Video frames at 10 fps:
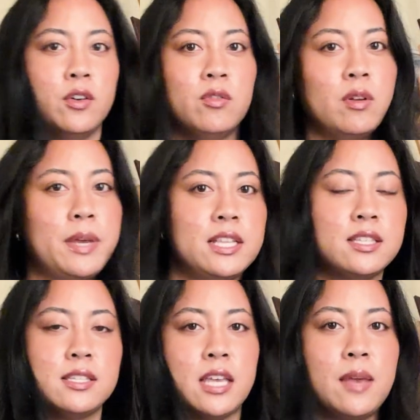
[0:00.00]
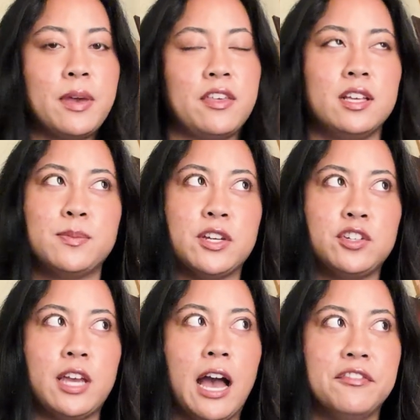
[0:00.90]
remains the same. I think
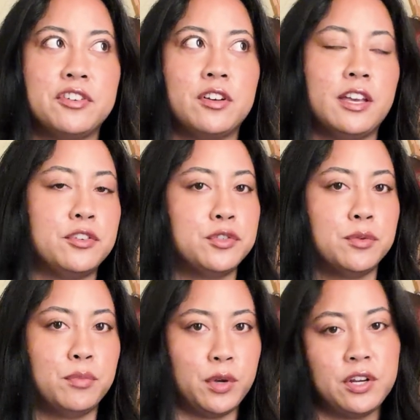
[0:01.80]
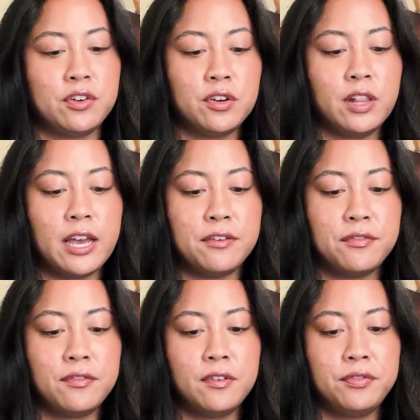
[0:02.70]
especially after like a certain point in your life,
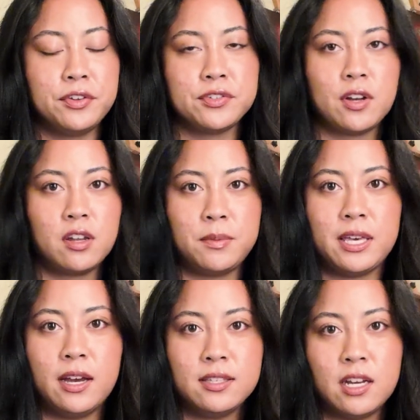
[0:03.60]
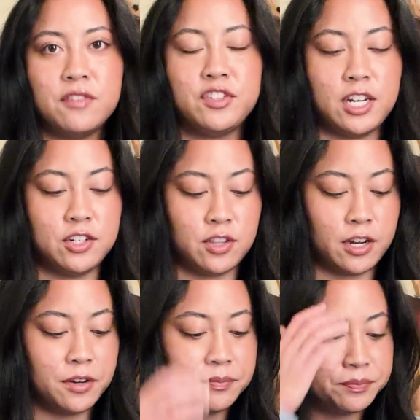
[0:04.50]
there's not going to be a ton of change
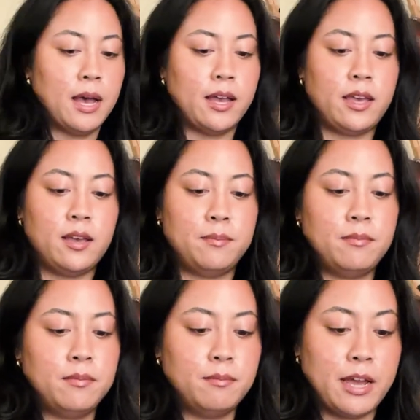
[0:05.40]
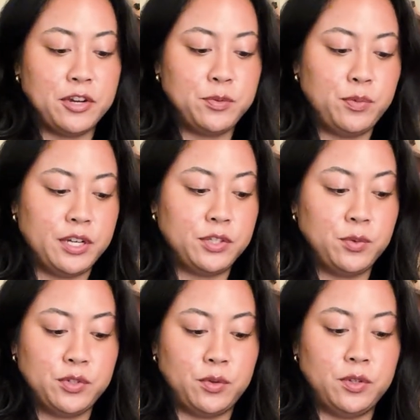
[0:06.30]
there. My Myers Briggs
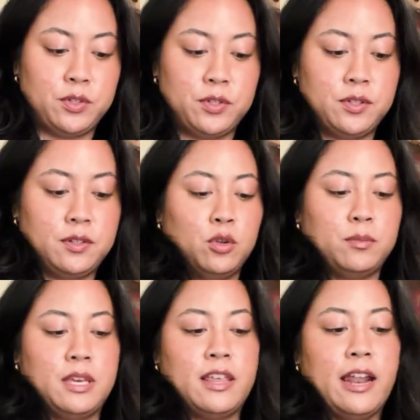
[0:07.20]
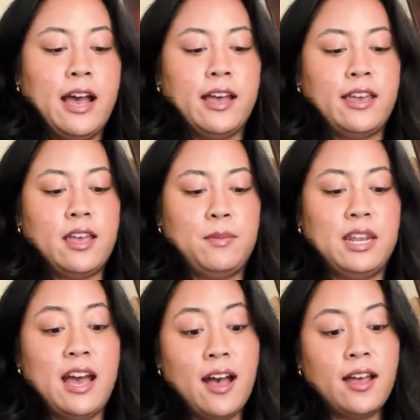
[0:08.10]
results told me that I am
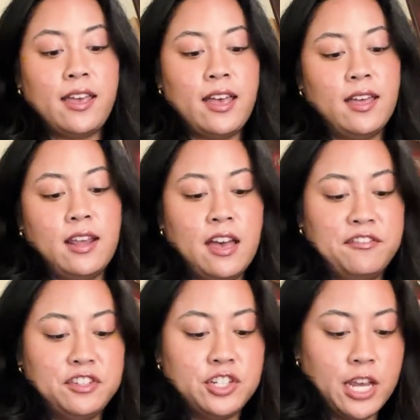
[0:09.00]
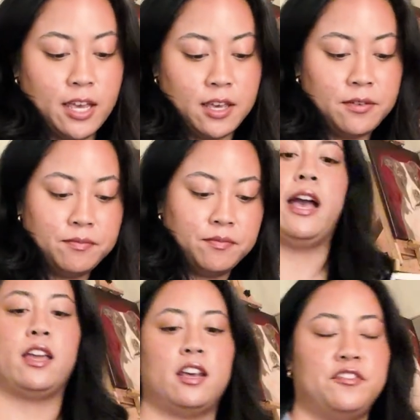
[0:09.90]
an INFJ.
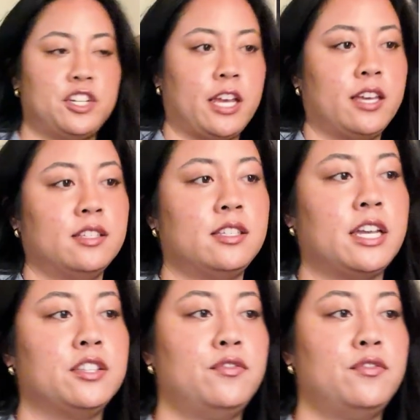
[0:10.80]
INFJ stands